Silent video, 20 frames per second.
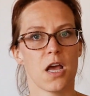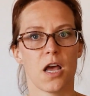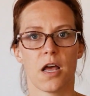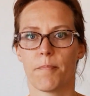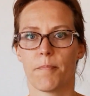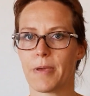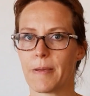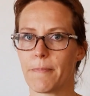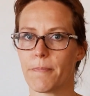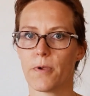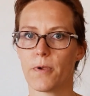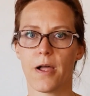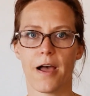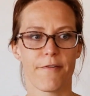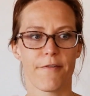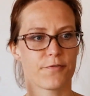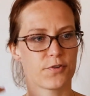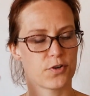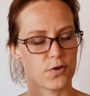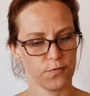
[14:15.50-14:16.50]
people
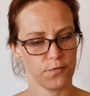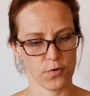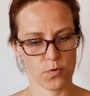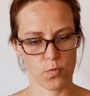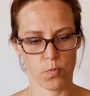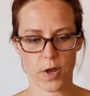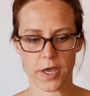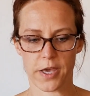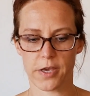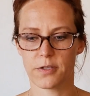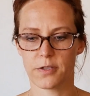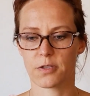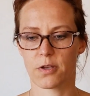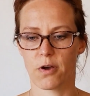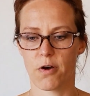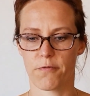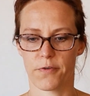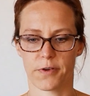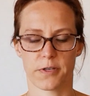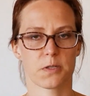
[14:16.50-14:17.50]
have different ways
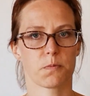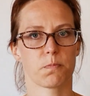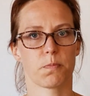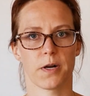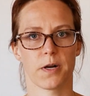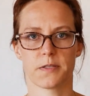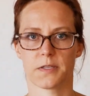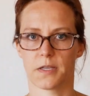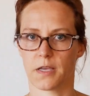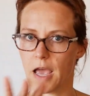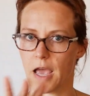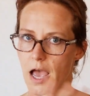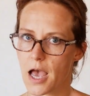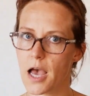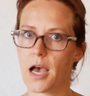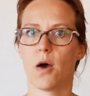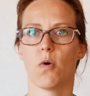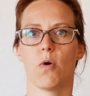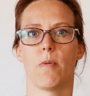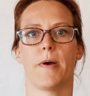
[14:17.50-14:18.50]
of expressing
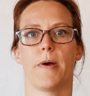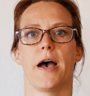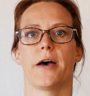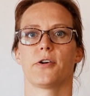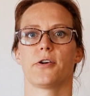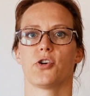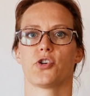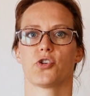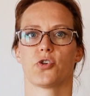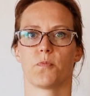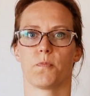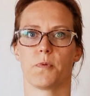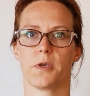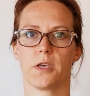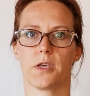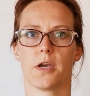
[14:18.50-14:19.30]
how a pattern should be,